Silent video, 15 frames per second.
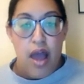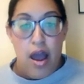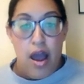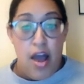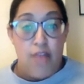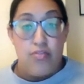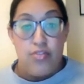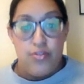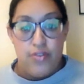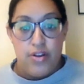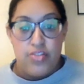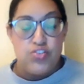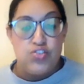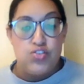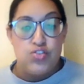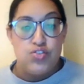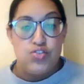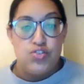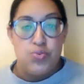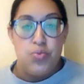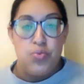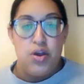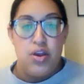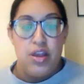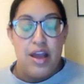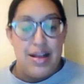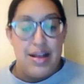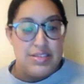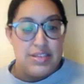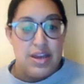our Heavenly Father's children, were
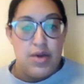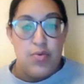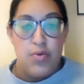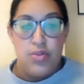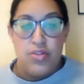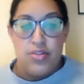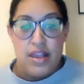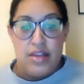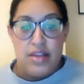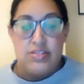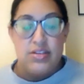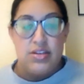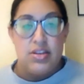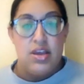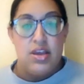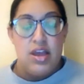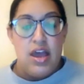cast out with Satan.